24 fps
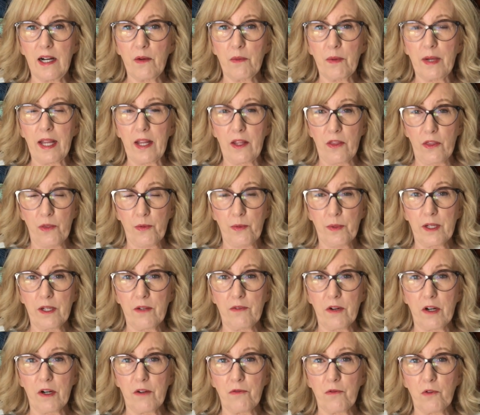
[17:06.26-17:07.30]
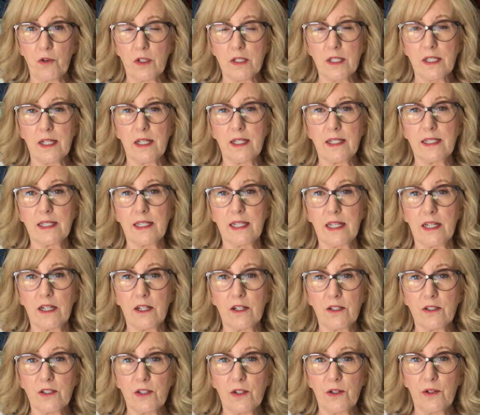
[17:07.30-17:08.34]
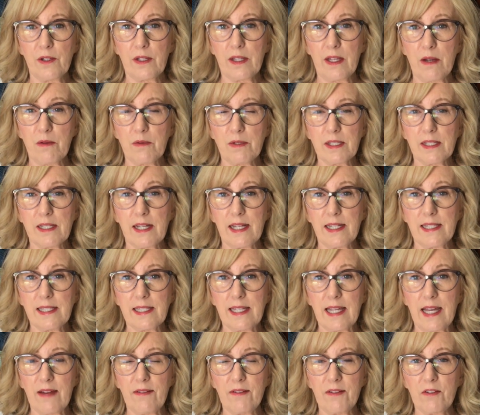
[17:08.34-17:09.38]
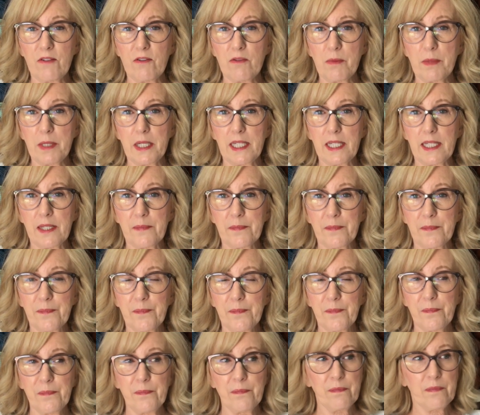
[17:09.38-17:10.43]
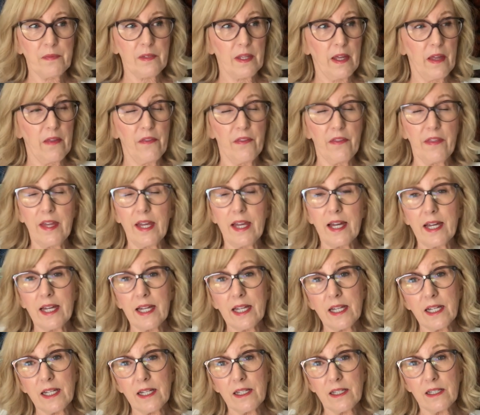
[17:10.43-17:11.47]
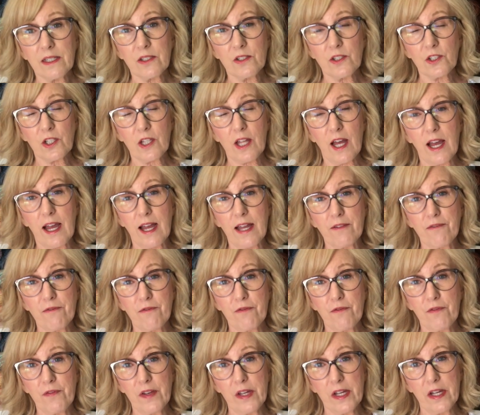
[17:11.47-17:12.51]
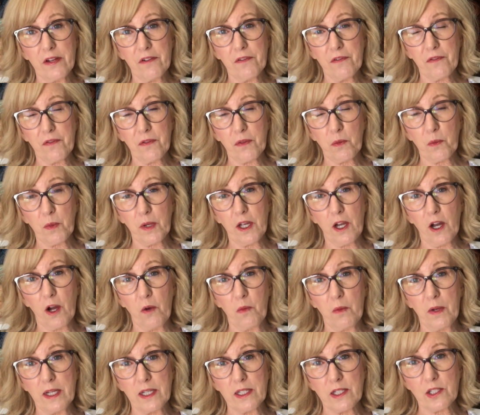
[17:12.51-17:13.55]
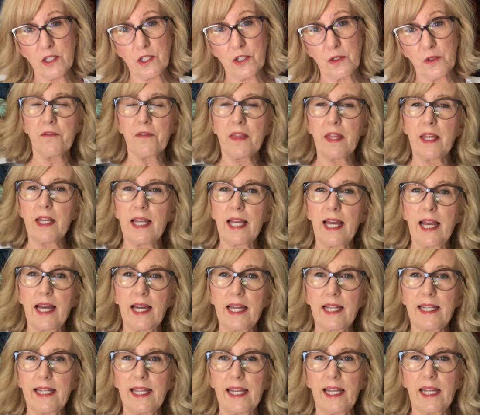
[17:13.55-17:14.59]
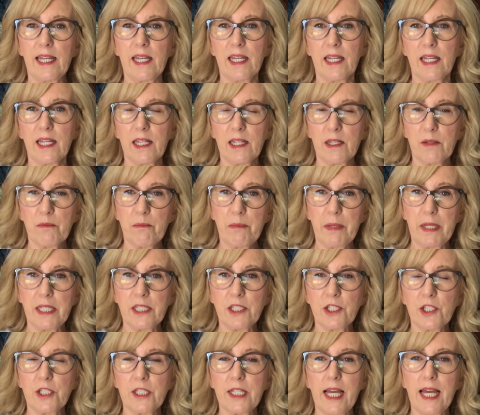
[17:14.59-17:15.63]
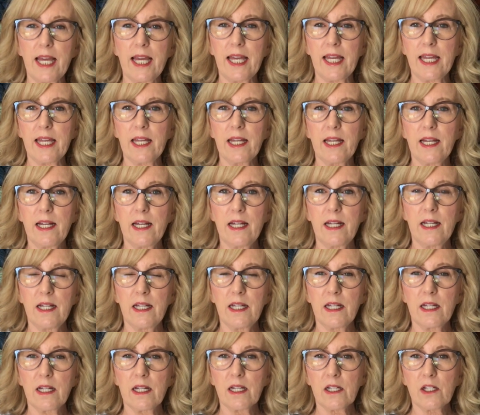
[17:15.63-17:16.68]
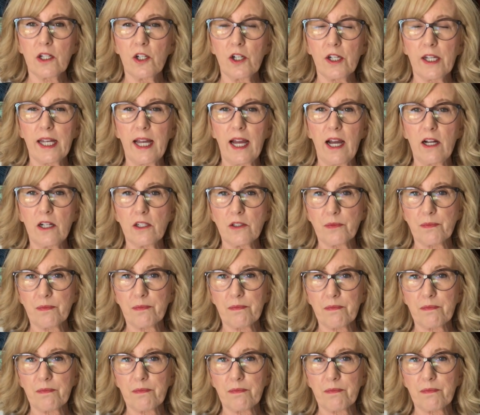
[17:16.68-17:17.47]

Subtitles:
We had 3 of our 4 sons there, so that was nice to have everybody. And then July 5th, we all went to and had a beach day, cookout,